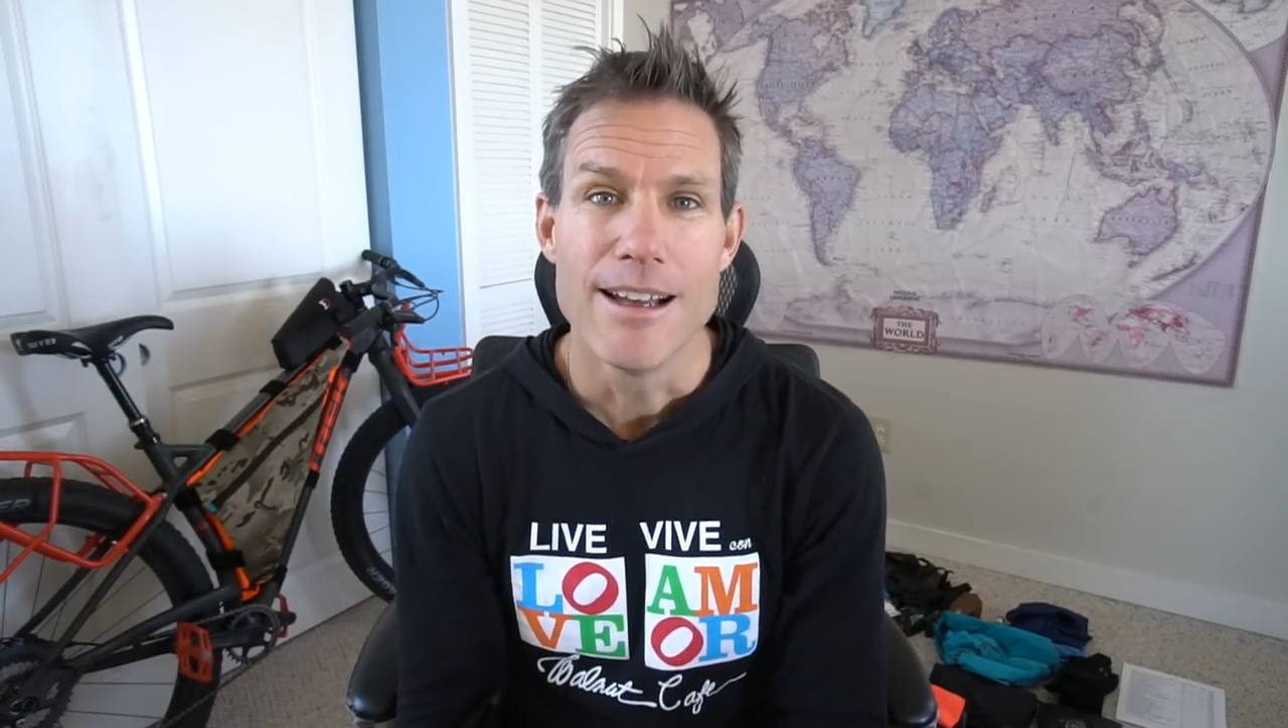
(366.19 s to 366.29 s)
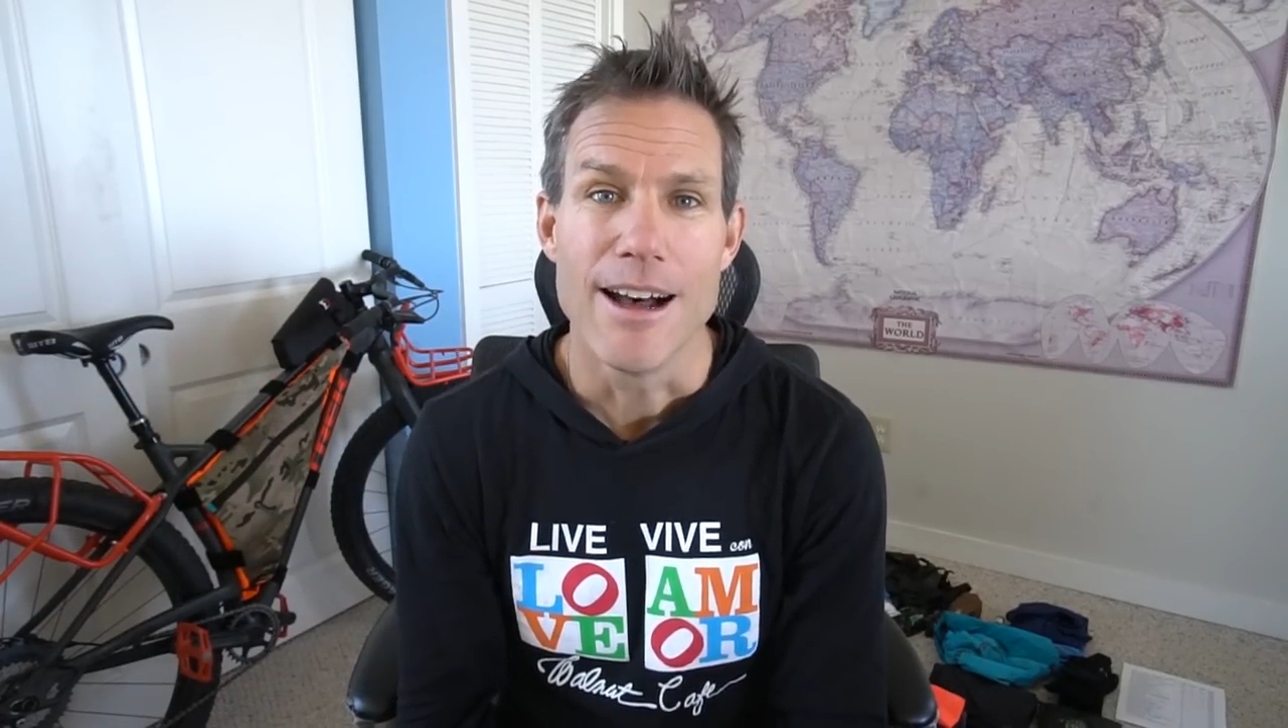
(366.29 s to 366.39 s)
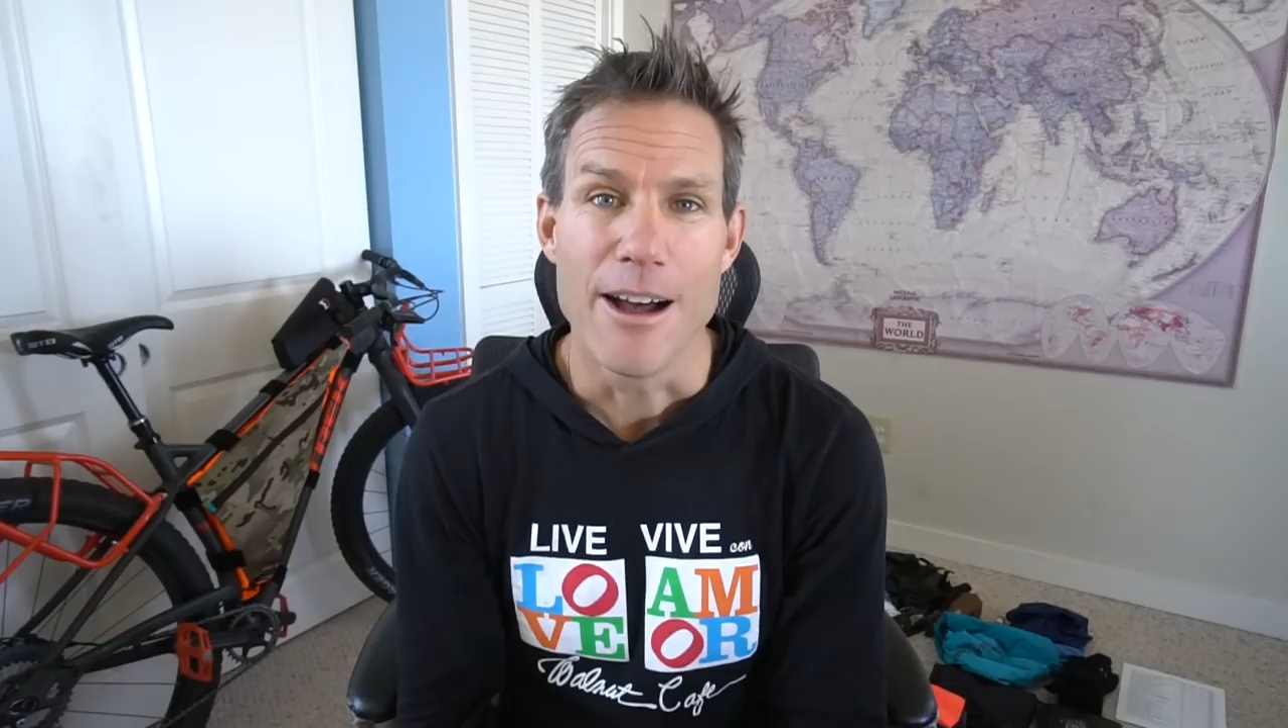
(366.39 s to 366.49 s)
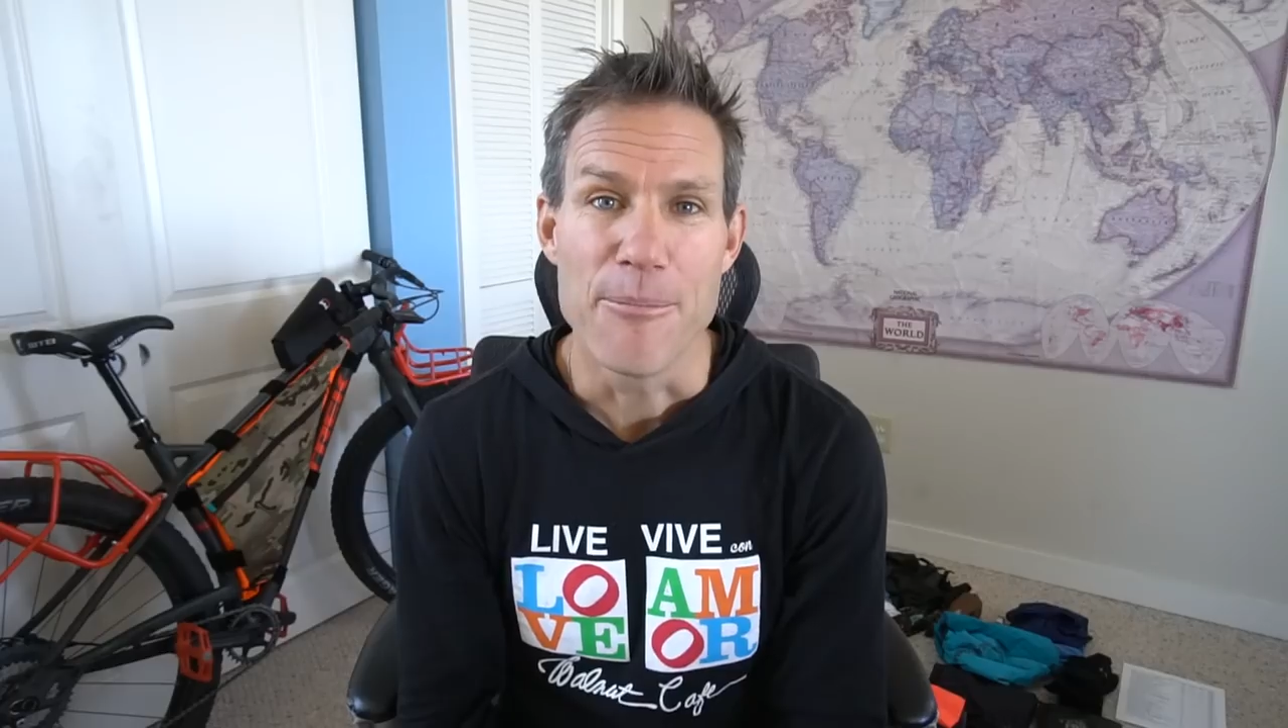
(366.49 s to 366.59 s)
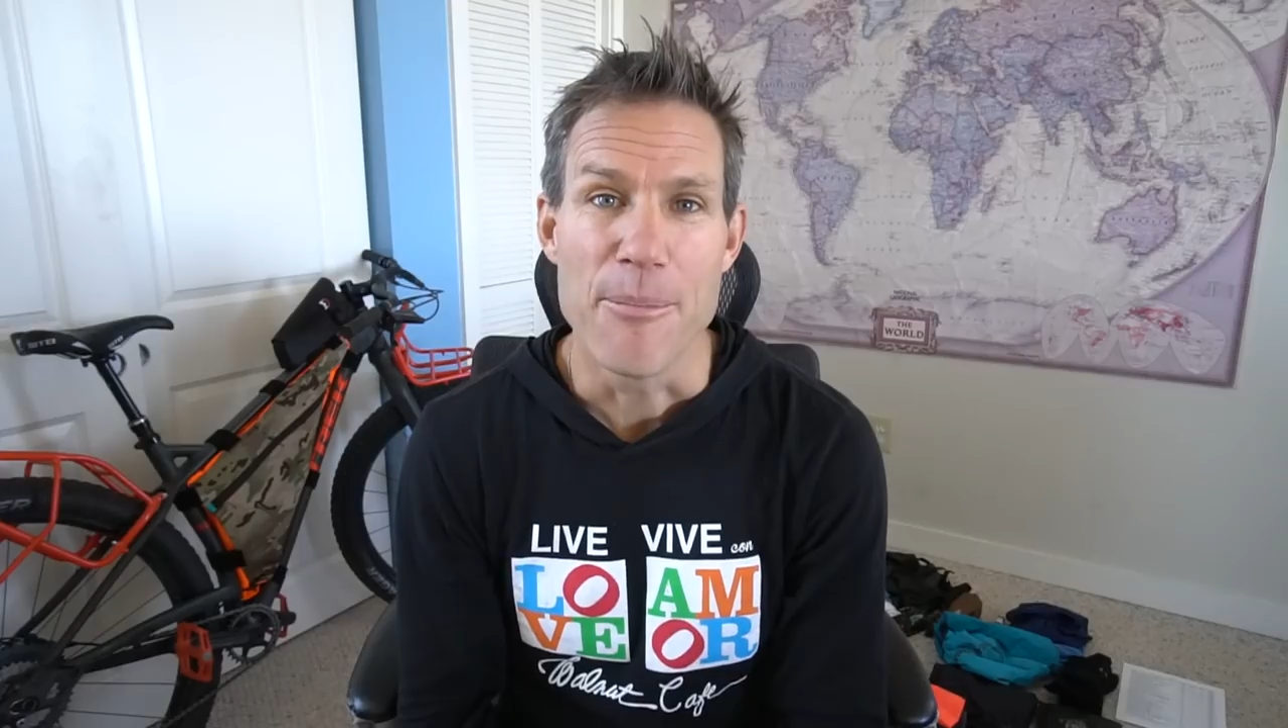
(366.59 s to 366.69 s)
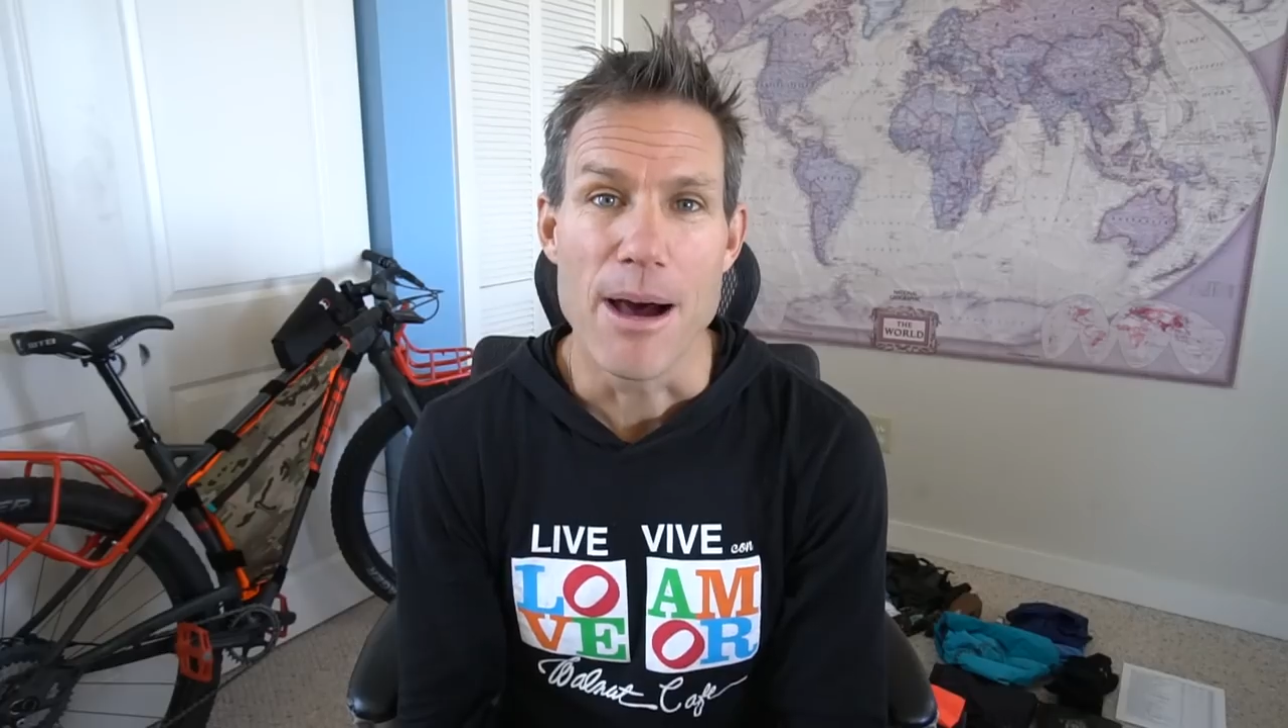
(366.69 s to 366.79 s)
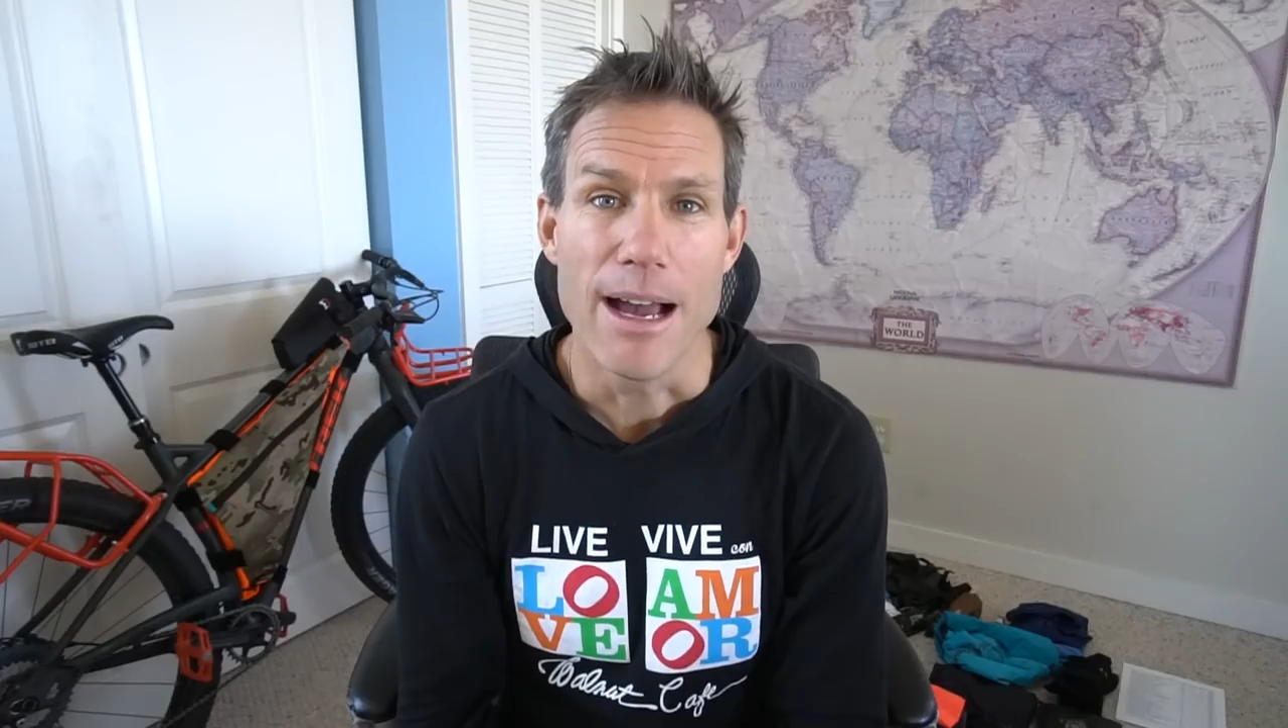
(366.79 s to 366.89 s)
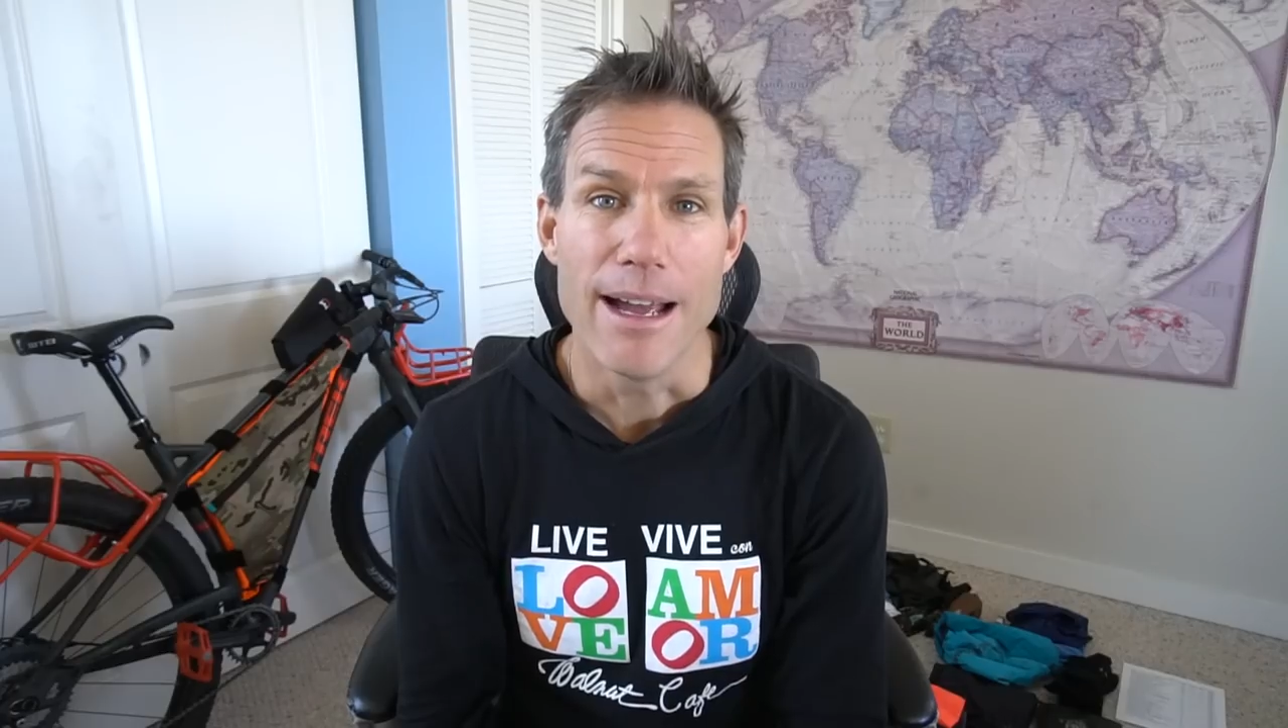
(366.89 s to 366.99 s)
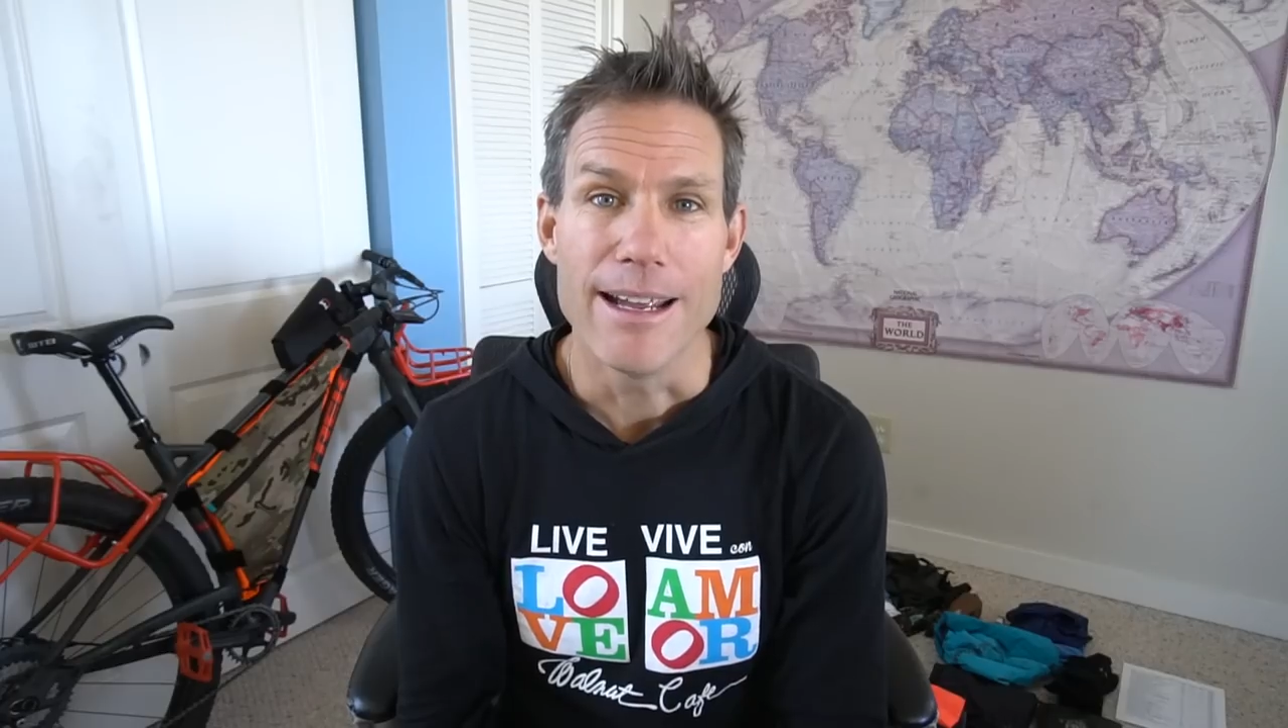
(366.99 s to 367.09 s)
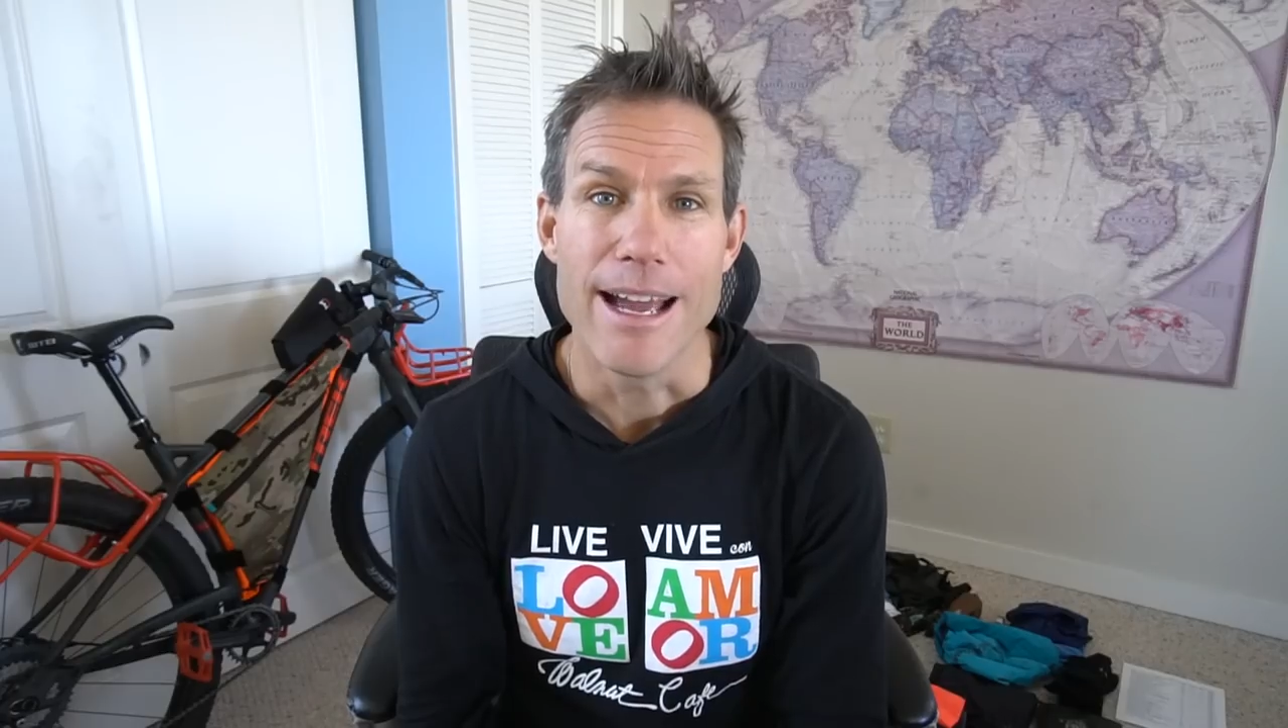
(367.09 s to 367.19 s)
on
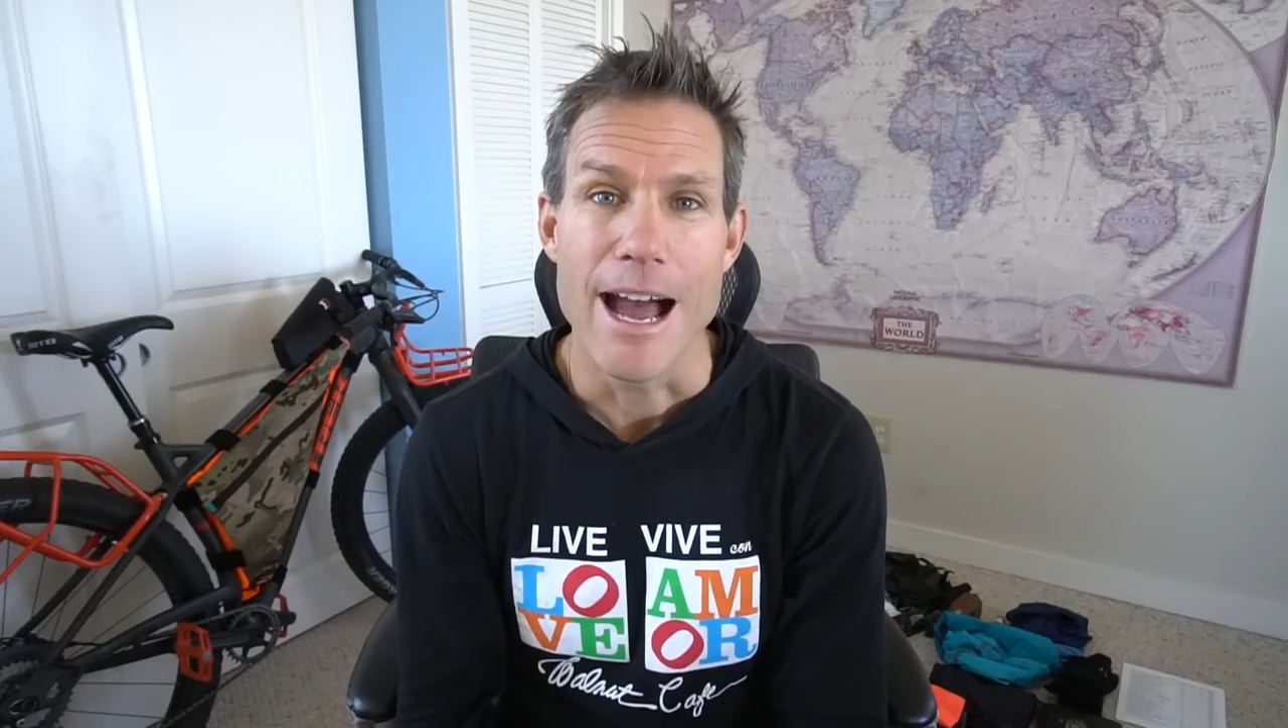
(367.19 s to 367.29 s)
my